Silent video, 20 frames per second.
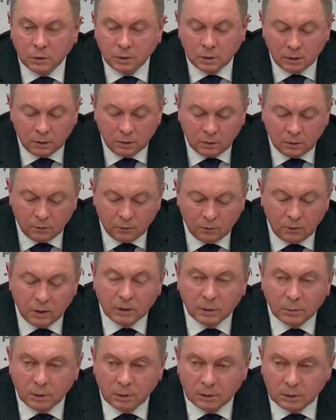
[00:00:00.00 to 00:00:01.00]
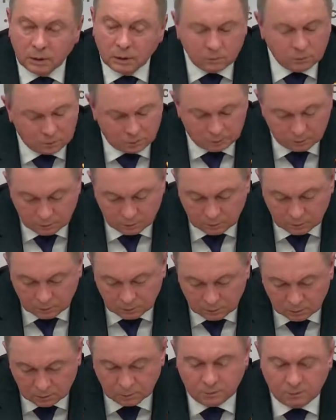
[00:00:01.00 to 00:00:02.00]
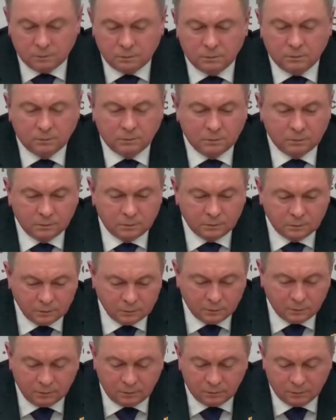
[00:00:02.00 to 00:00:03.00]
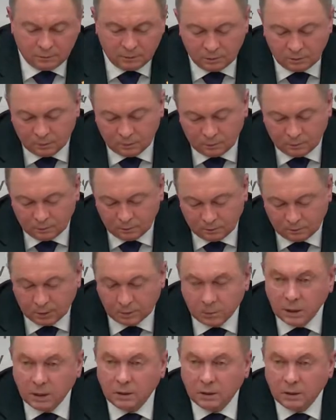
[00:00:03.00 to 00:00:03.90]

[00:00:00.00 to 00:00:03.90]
their families live there and they want to reunite with those families.